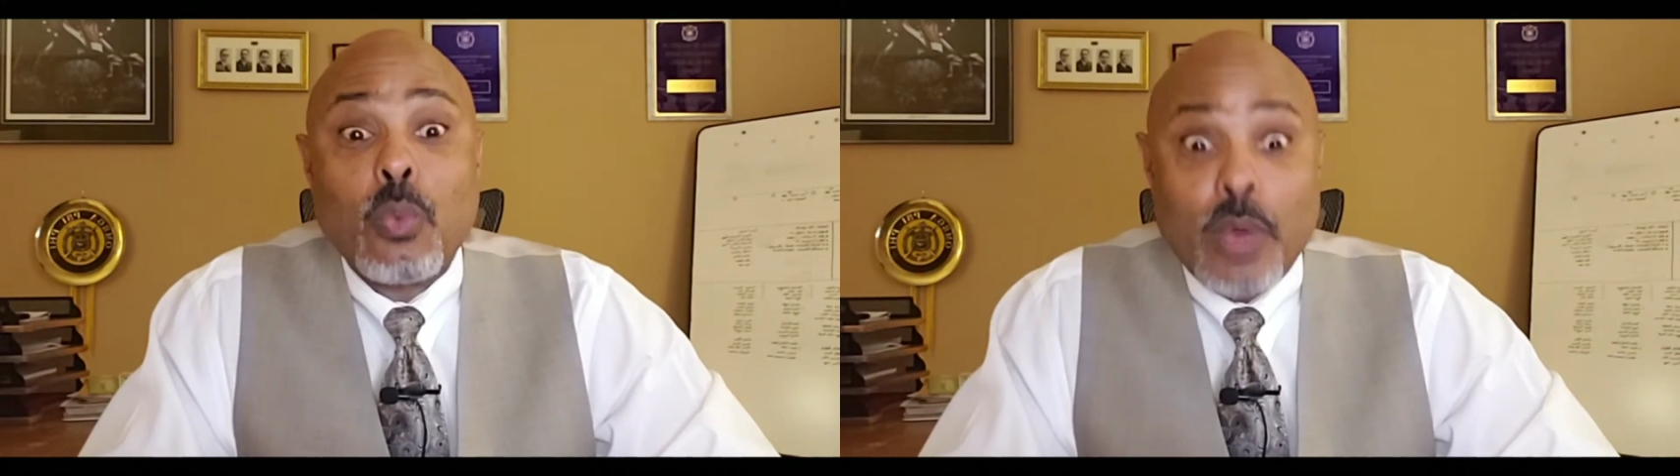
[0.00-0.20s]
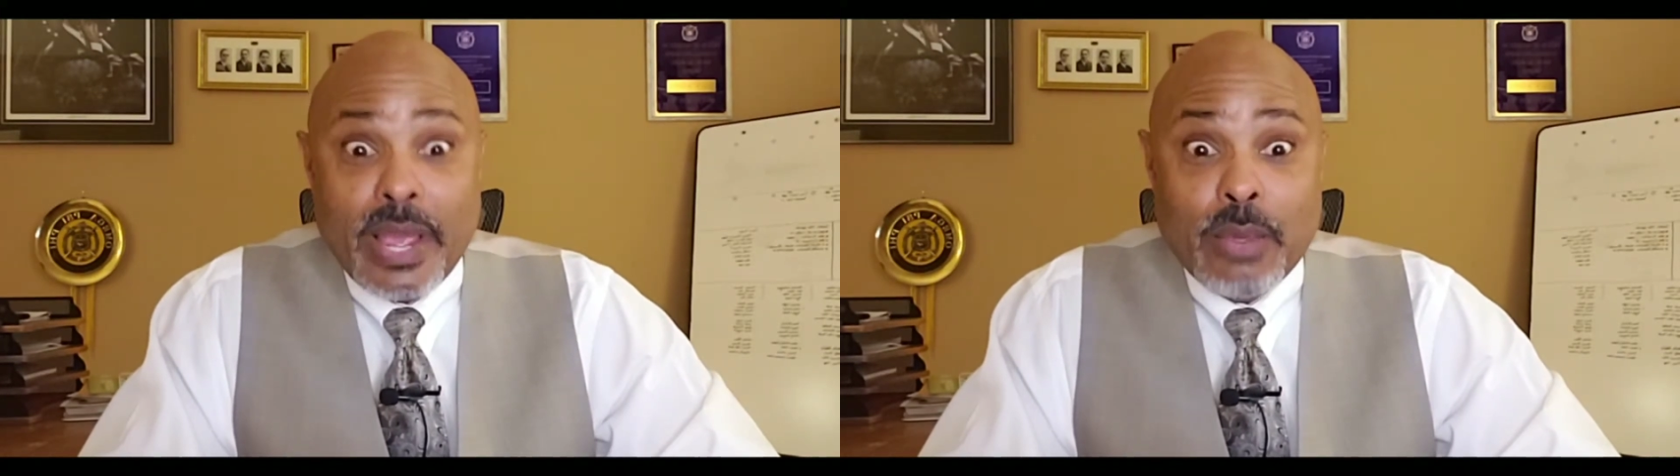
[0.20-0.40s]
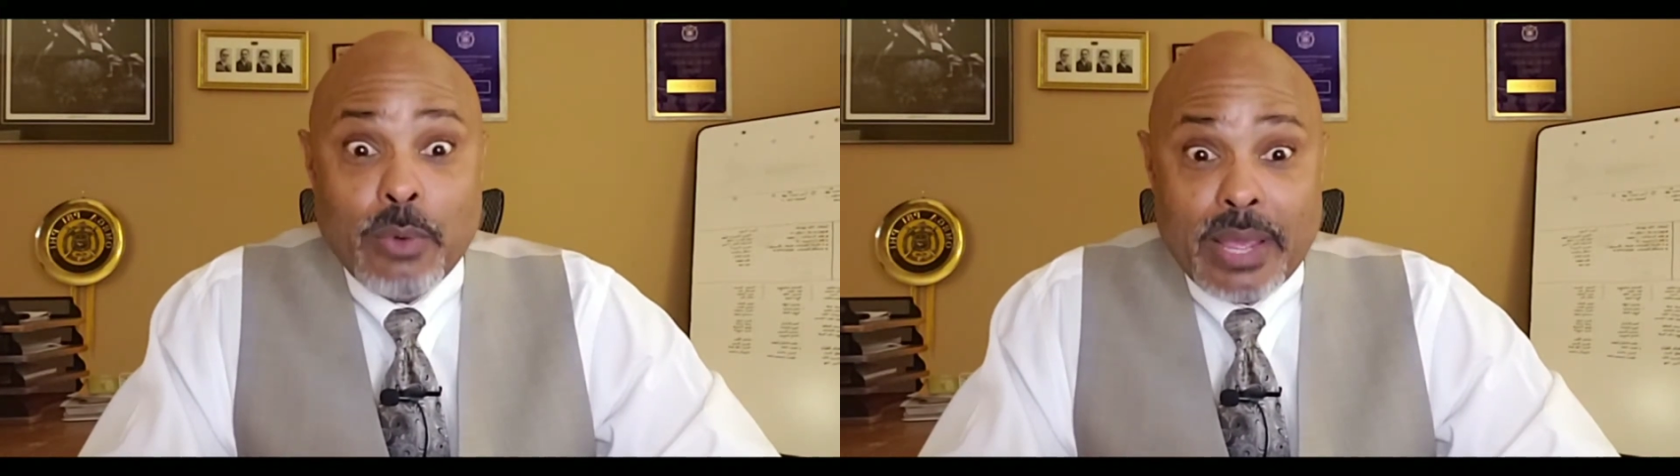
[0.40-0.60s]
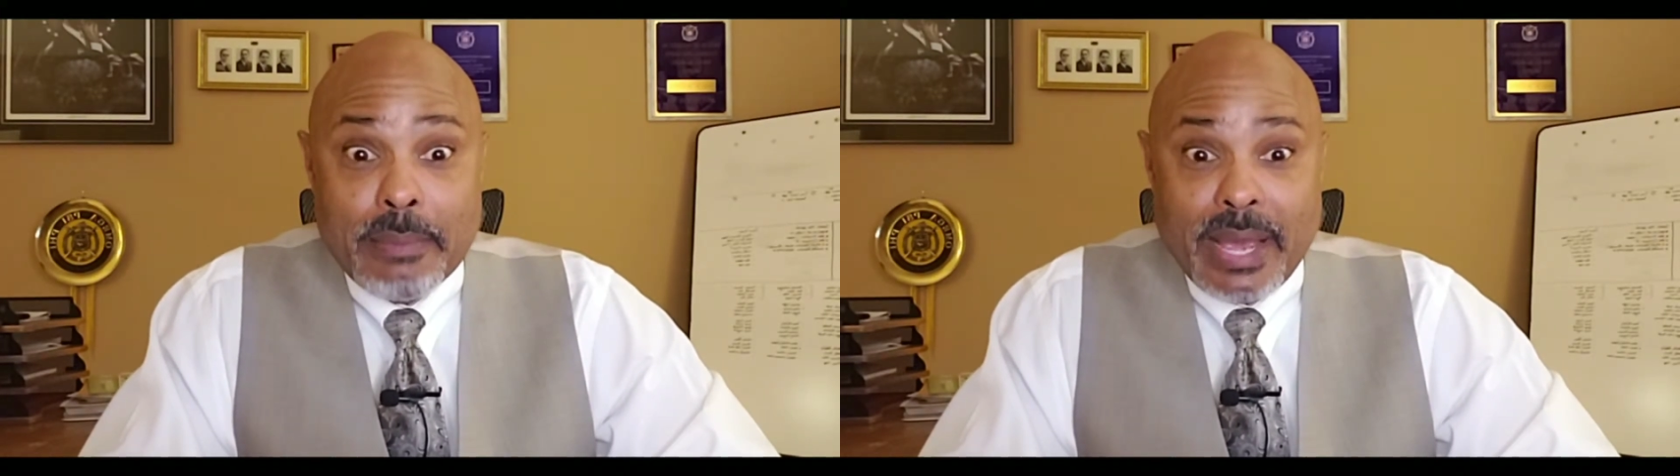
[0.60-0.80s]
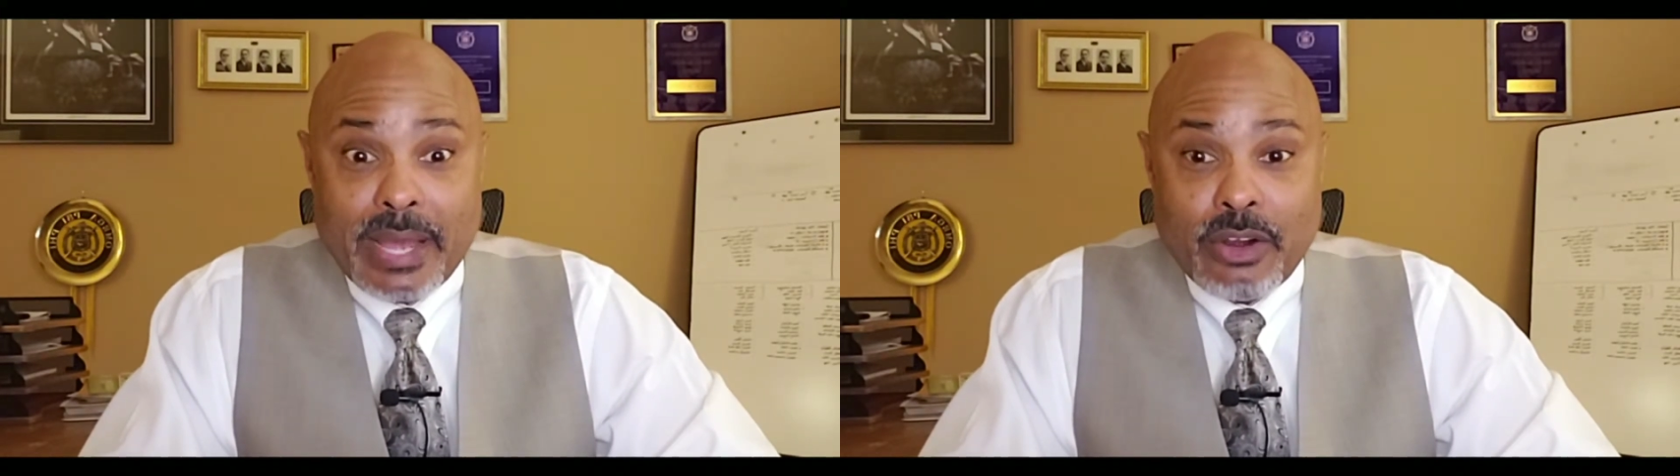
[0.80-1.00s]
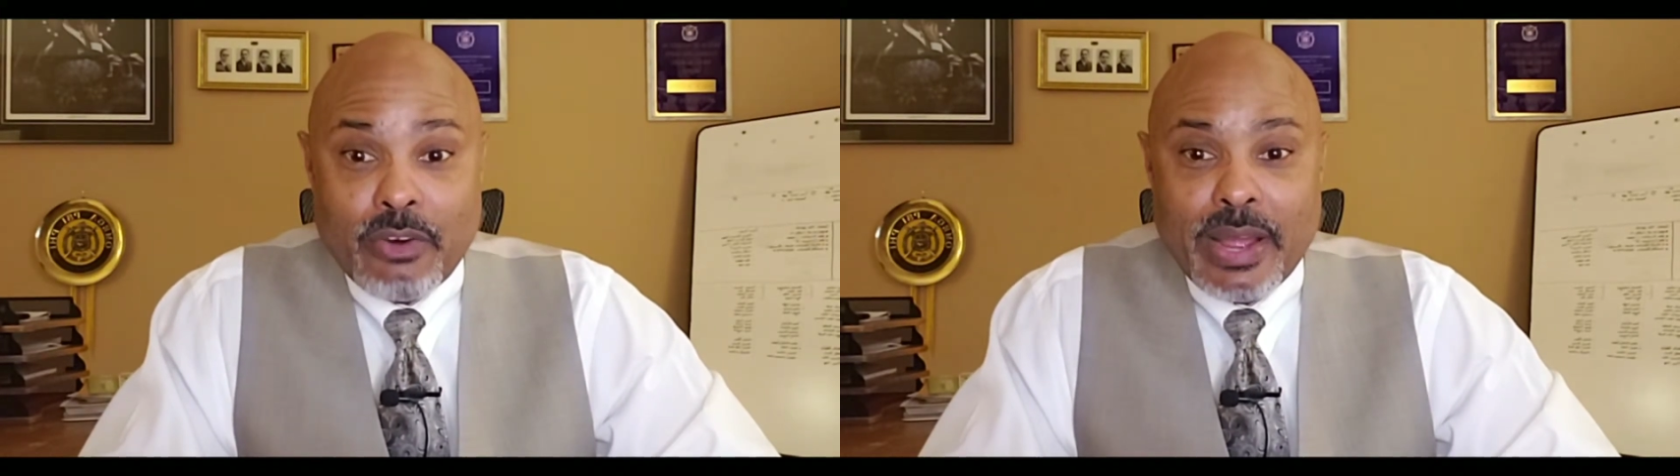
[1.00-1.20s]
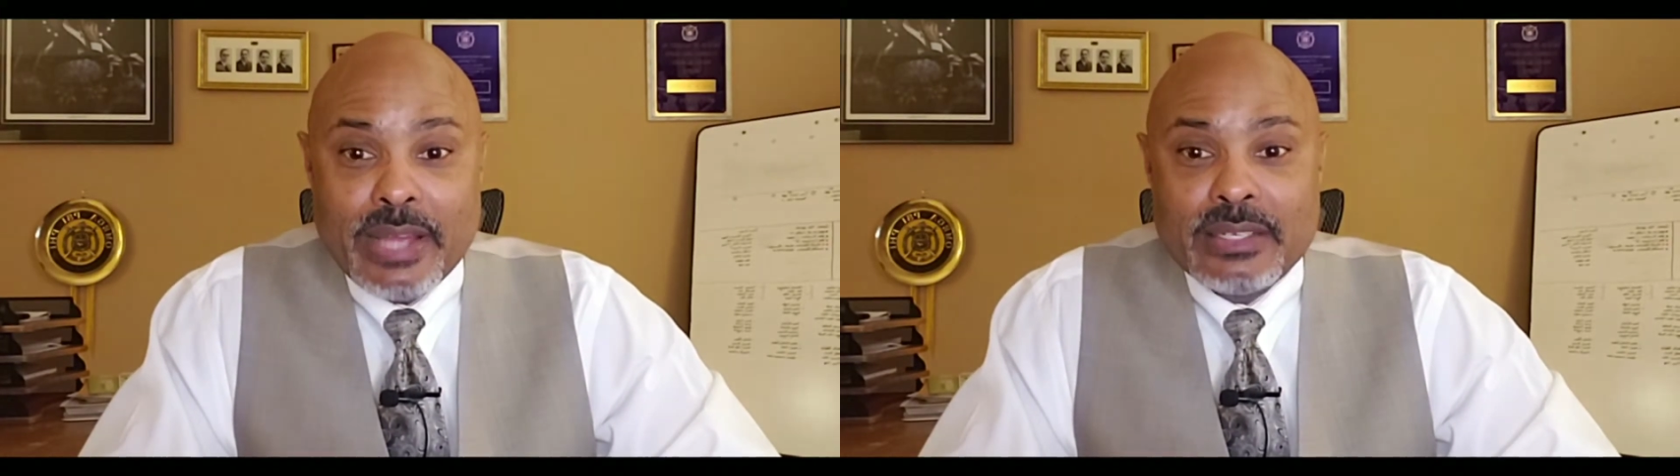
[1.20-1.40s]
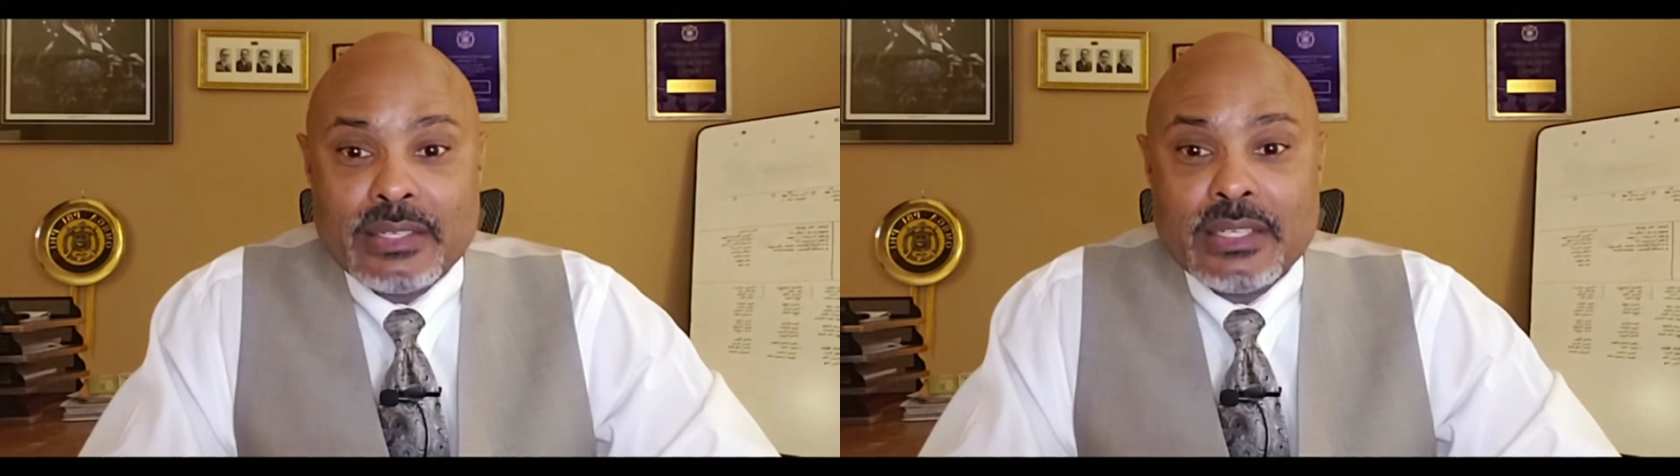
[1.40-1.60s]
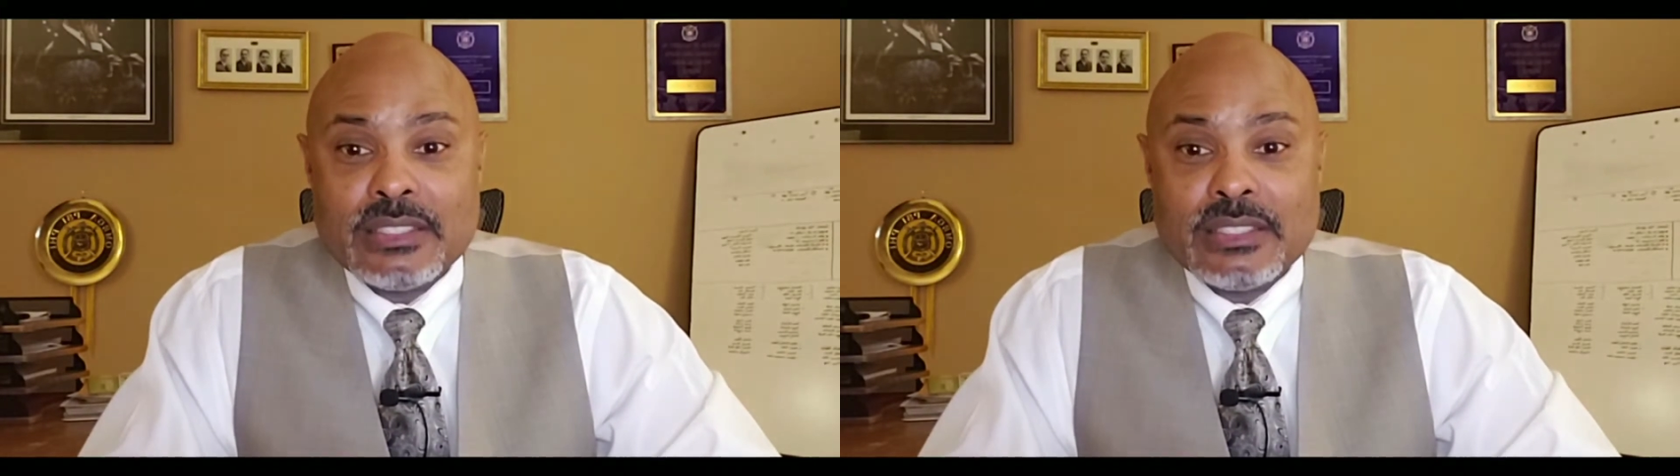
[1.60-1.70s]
way back. All right.